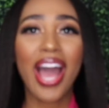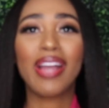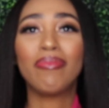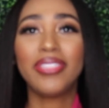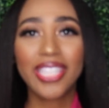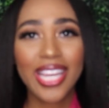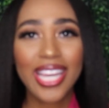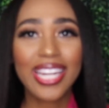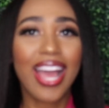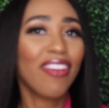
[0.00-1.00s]
I'm
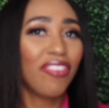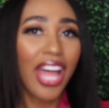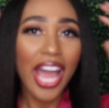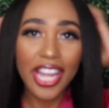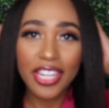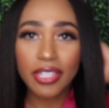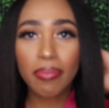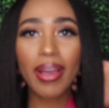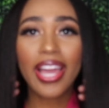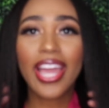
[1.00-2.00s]
done. I flat ironed
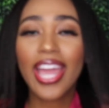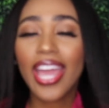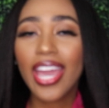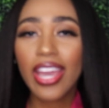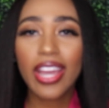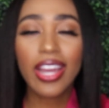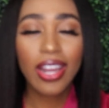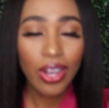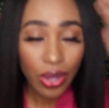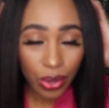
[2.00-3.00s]
my
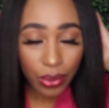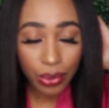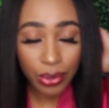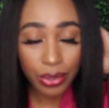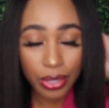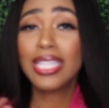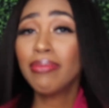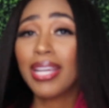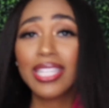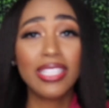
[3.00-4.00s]
hair. Ooh,
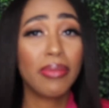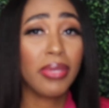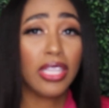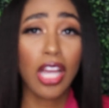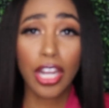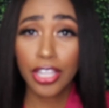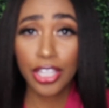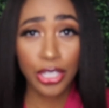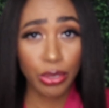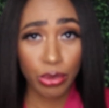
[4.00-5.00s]
seemed like it took me longer
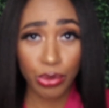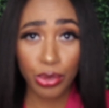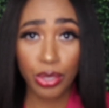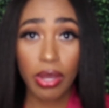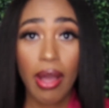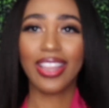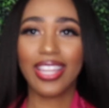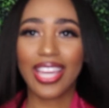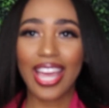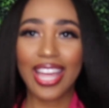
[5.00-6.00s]
than usual.
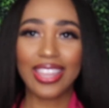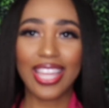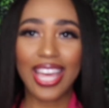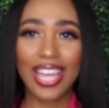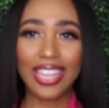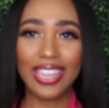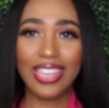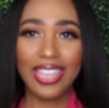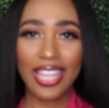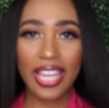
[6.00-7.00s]
Look at that
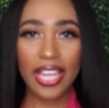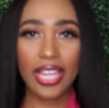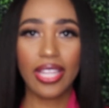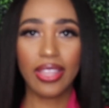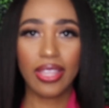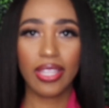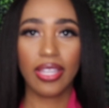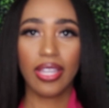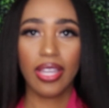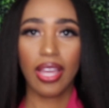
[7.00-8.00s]
length.
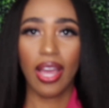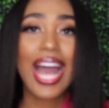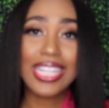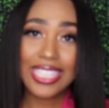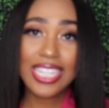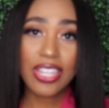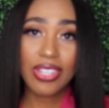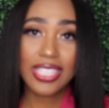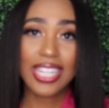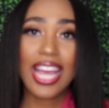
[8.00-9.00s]
I did
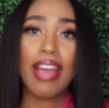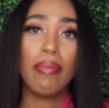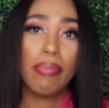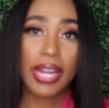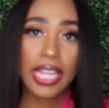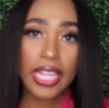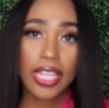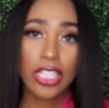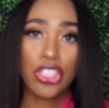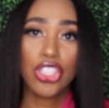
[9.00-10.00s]
notice that I have
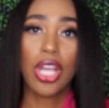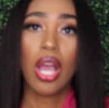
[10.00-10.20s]
breakage